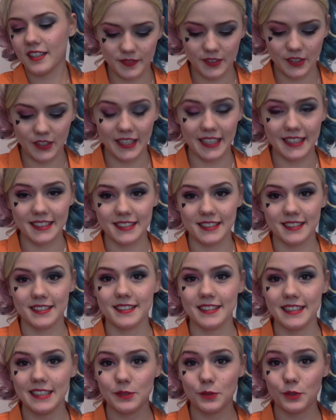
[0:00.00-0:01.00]
So yes,
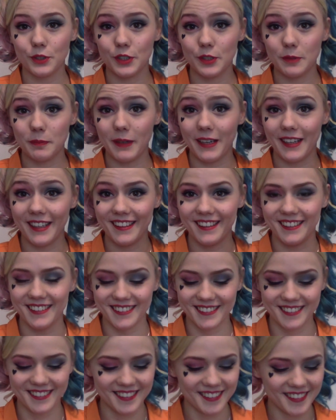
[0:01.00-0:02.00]
these were a good buy.
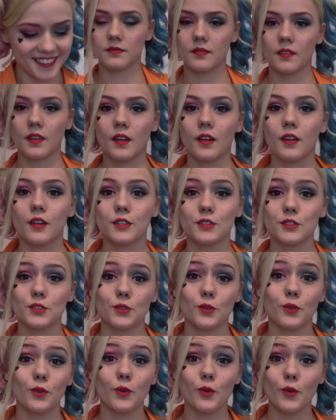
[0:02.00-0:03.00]

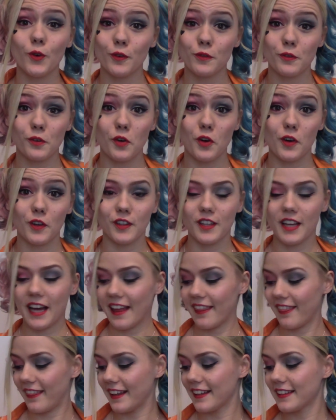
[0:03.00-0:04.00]
So overall,
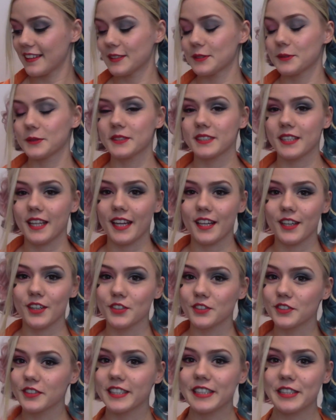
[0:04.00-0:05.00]
I think this was like
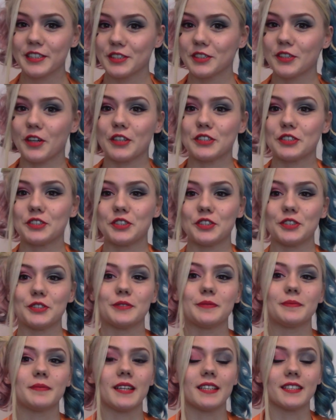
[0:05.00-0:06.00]
a really good costume.